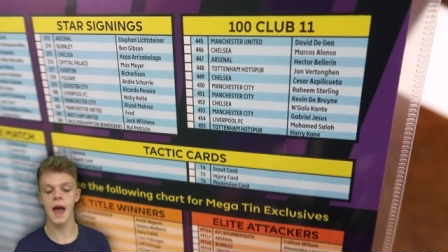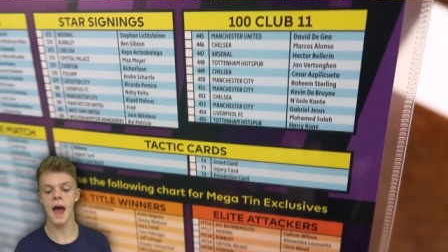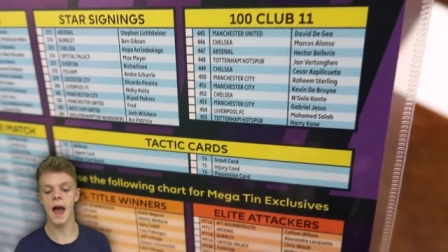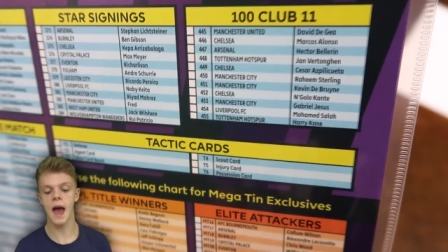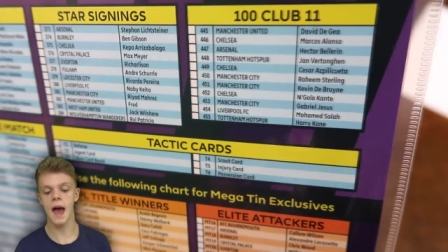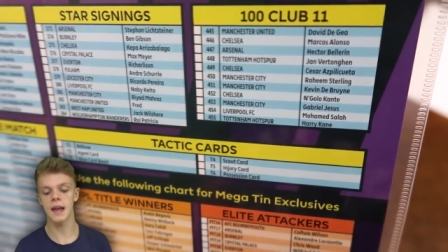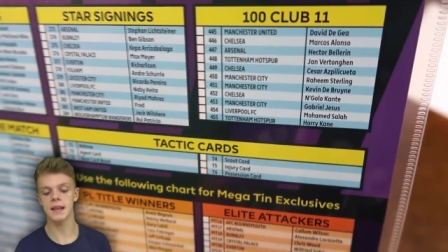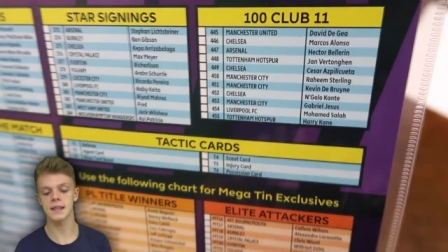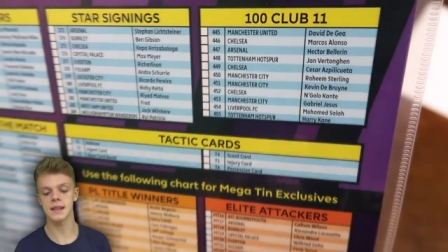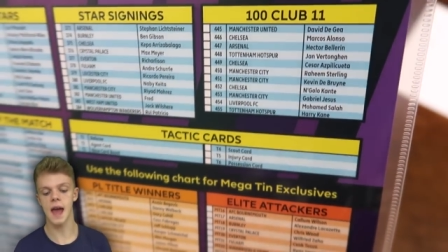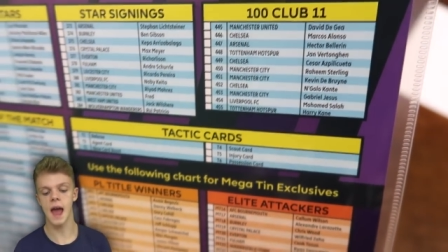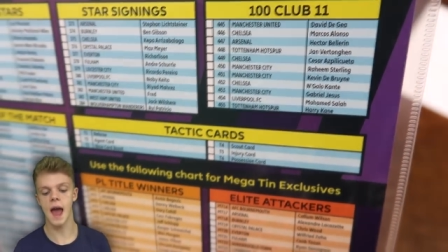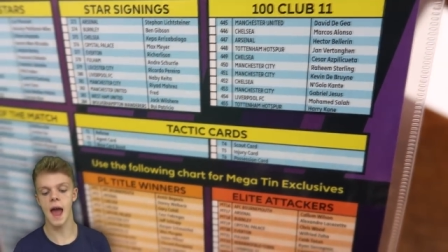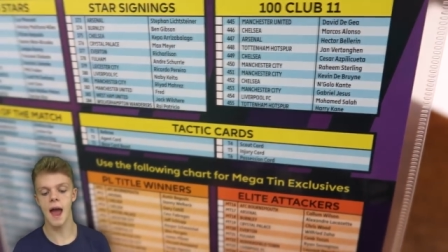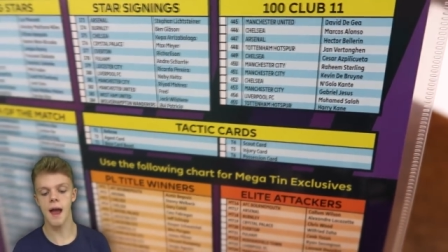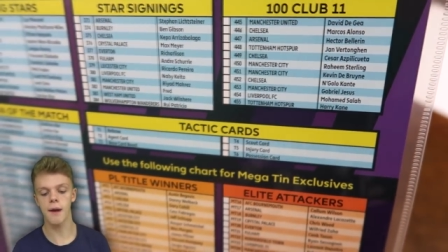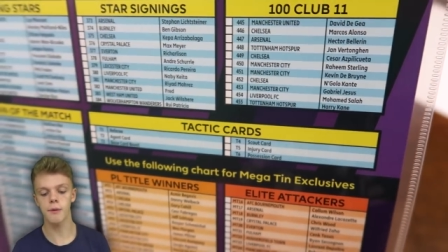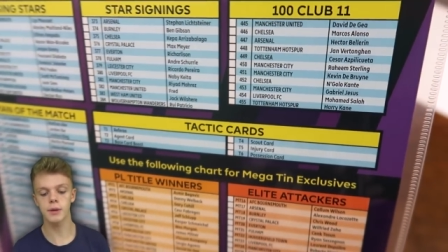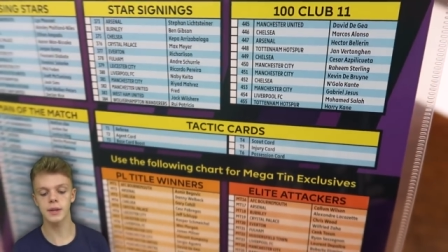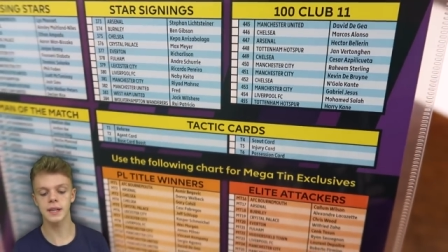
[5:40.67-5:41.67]
and
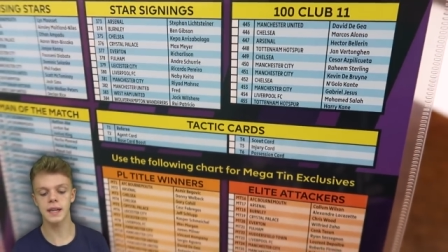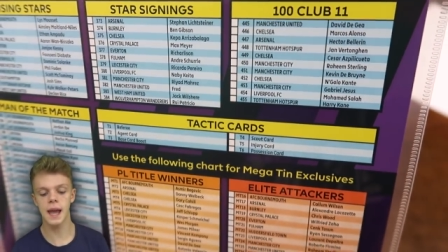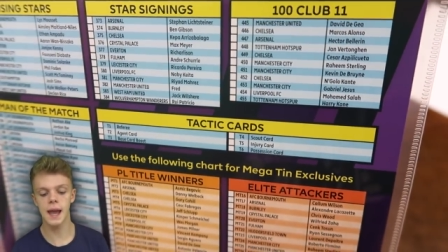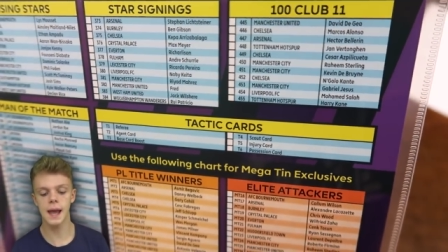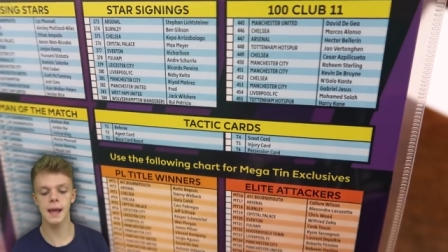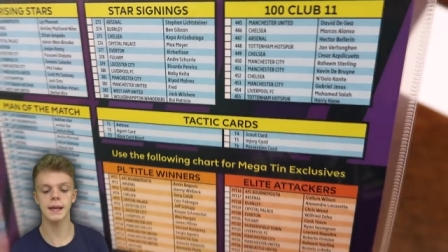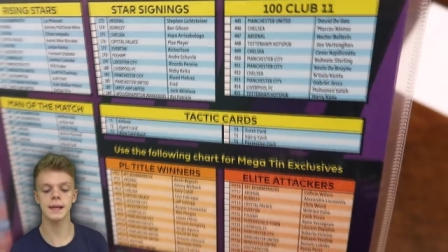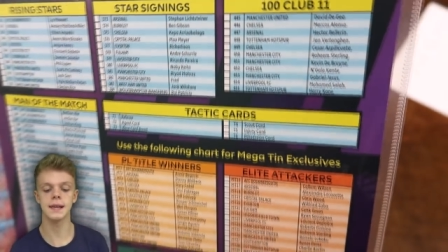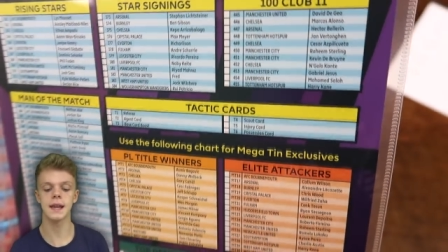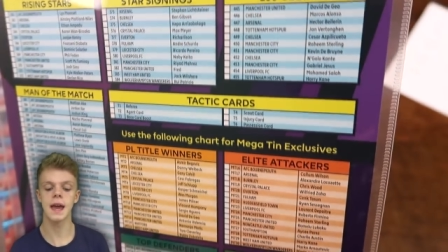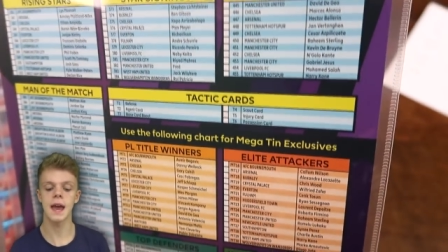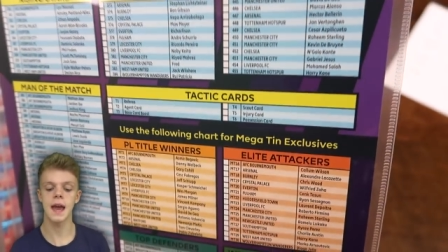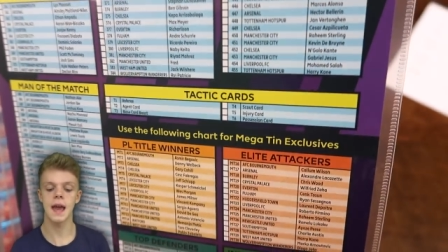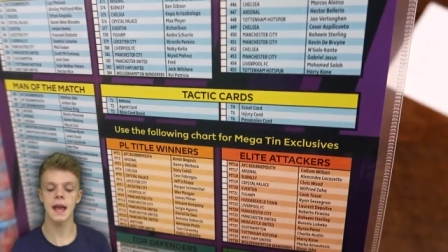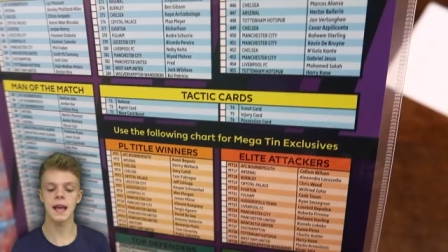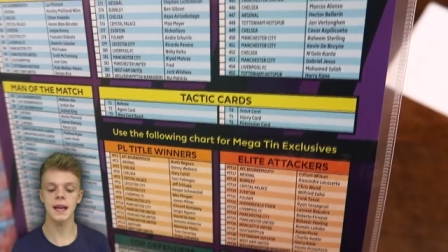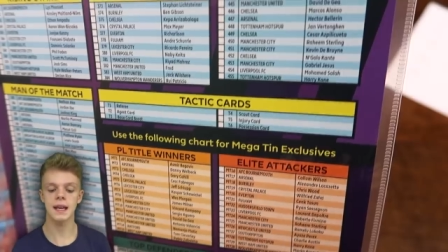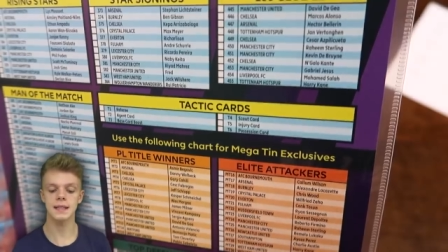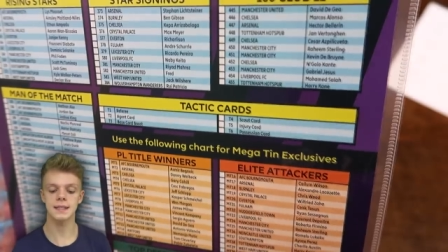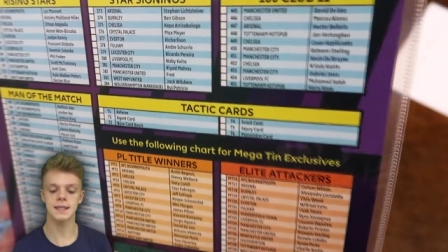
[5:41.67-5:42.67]
Harry Kane
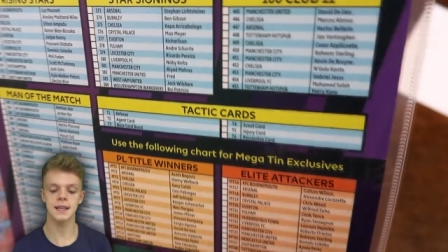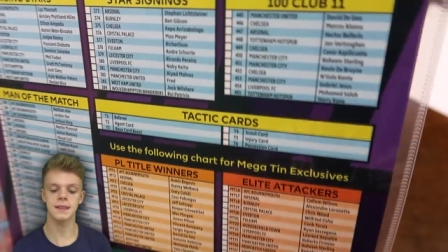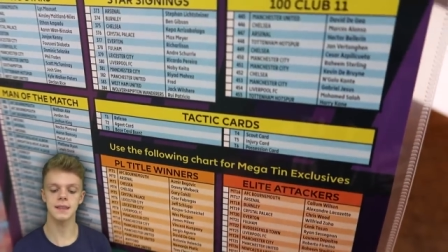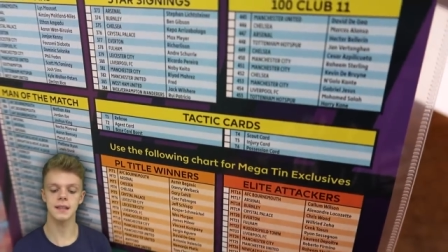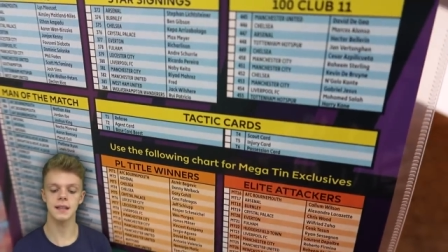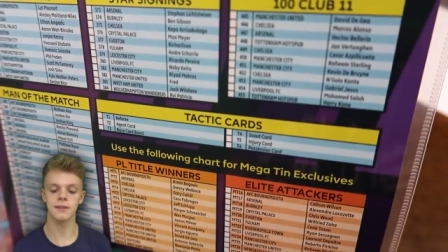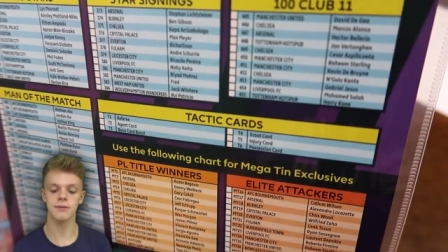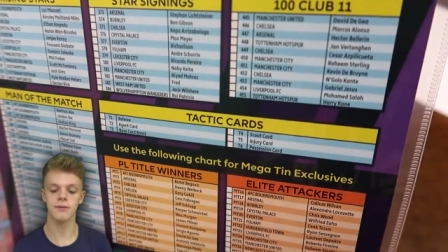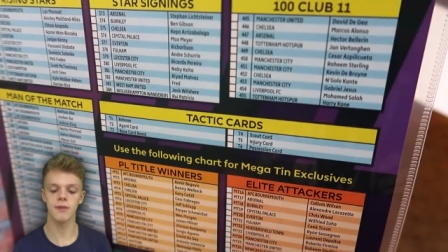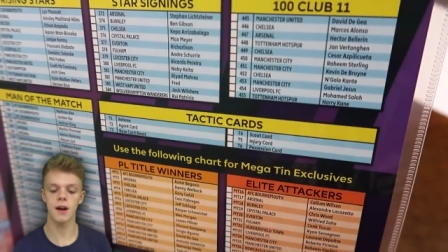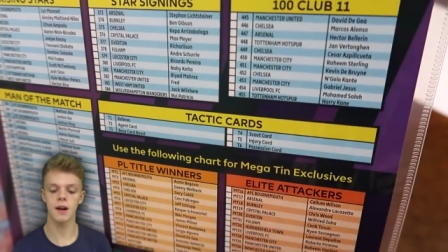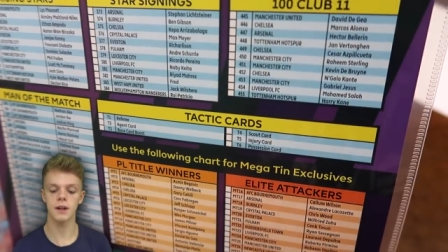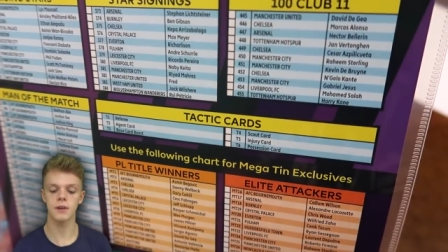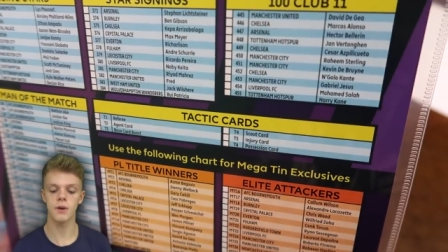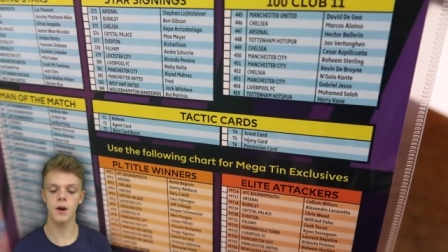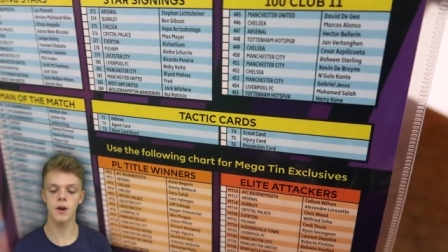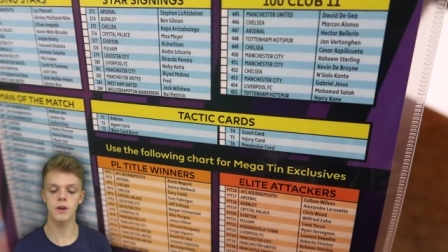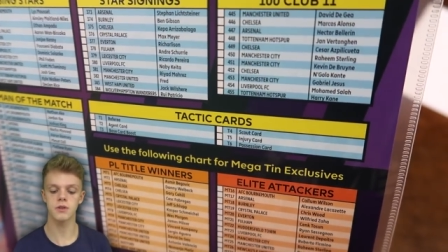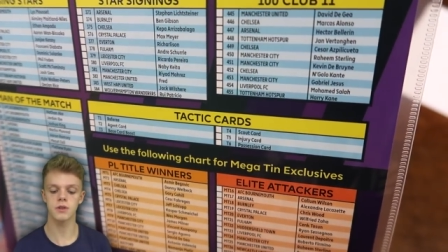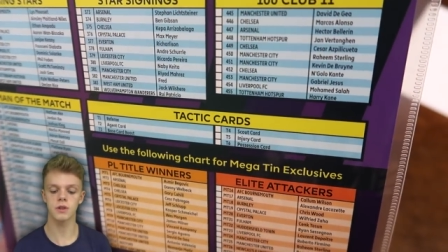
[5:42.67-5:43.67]
is the final
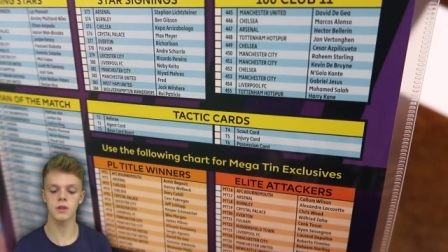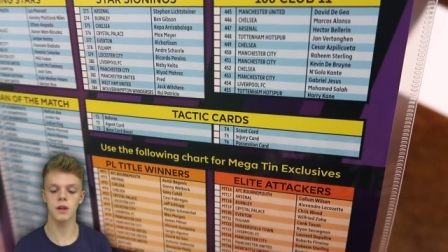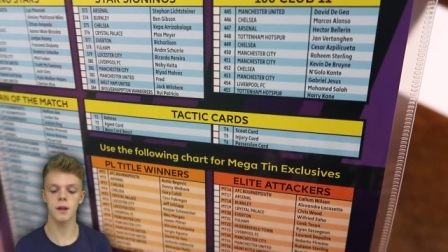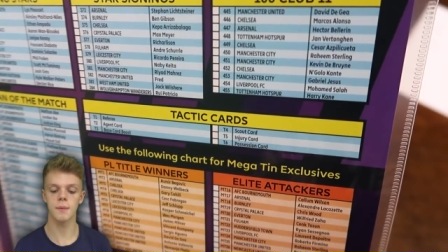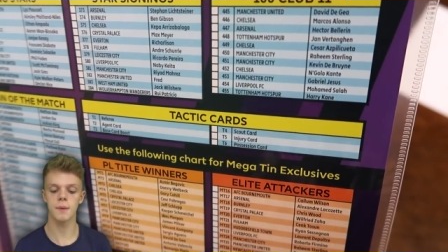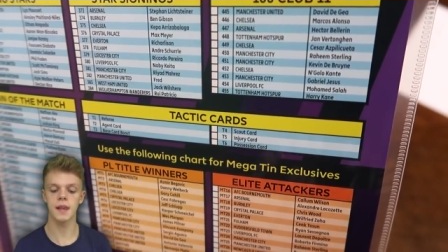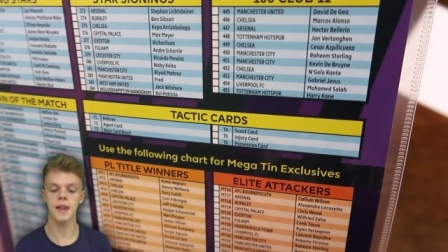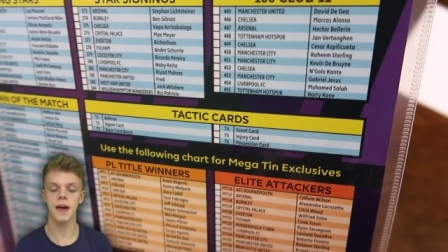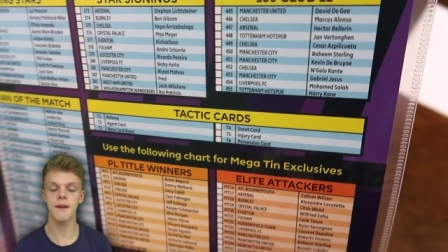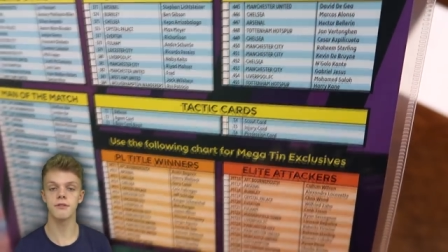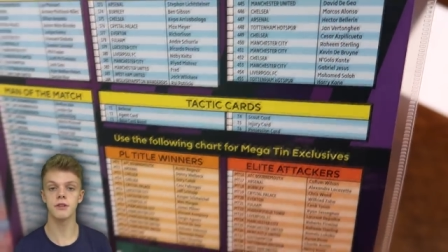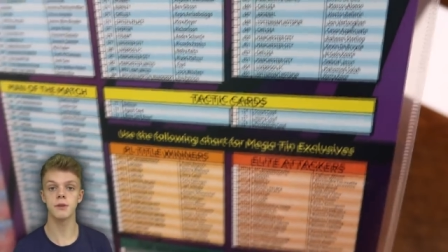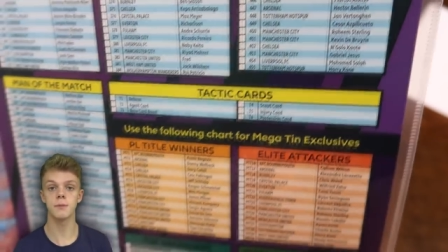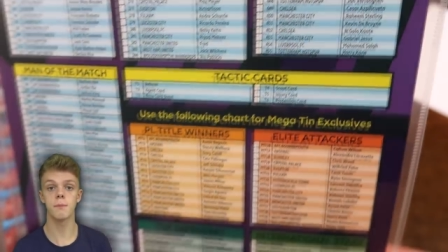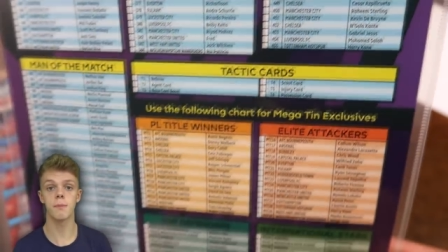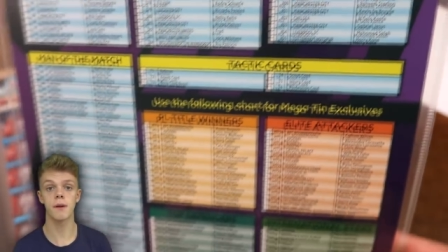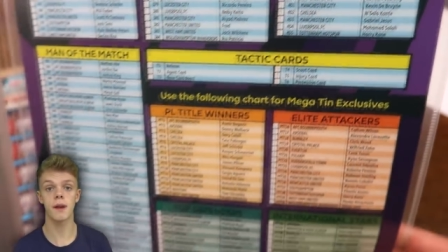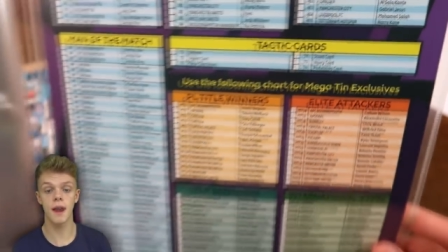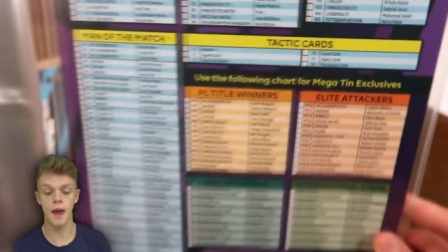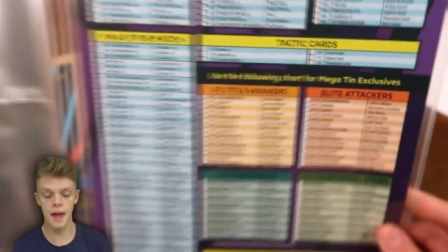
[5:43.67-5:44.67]
100 club
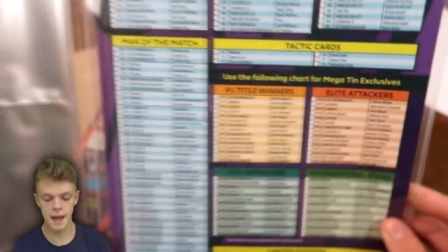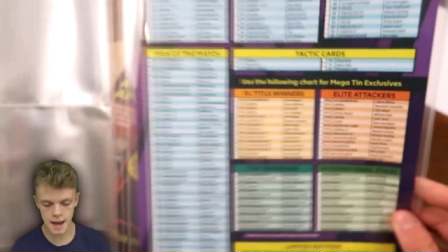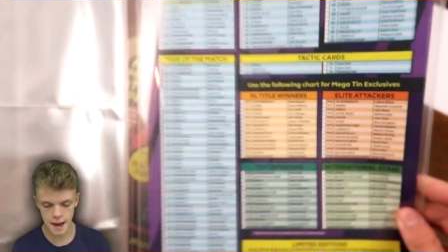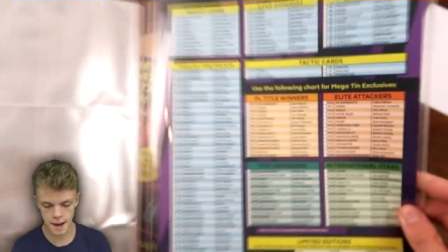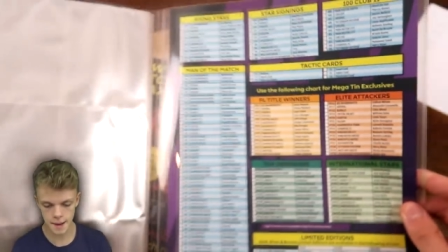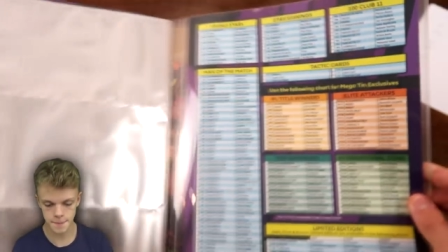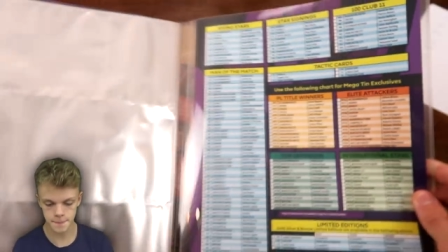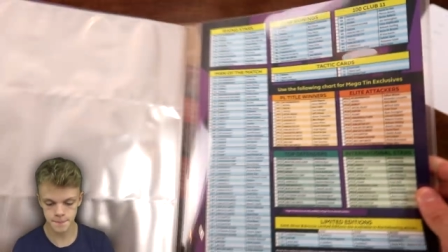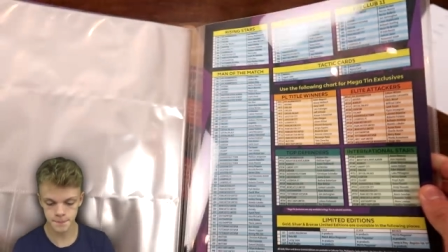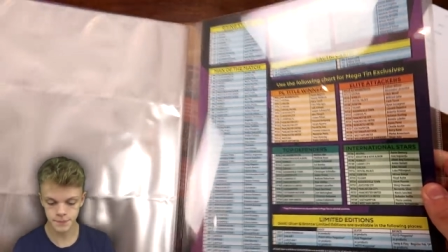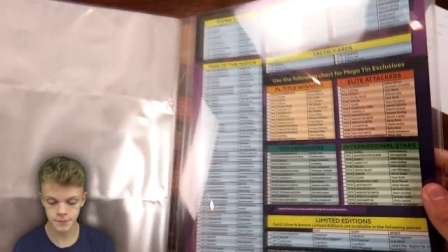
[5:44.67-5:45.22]
11 player.